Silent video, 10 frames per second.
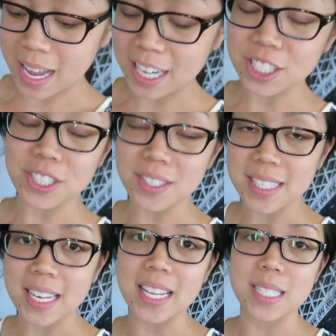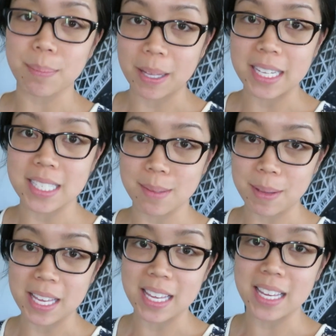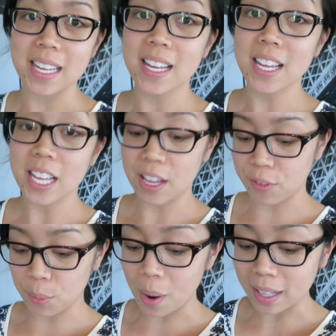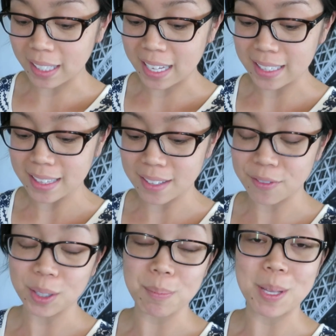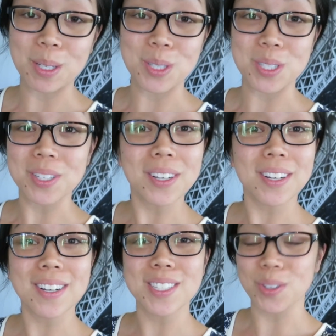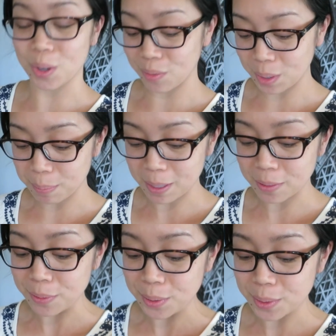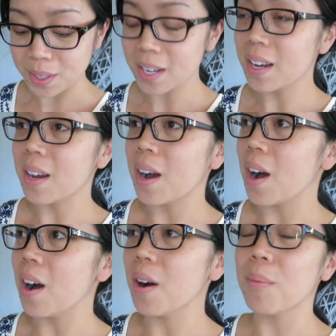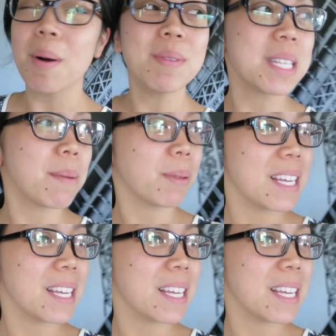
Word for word: National City is a place to be if you want like the Filipino desserts or Filipino food oh, what was that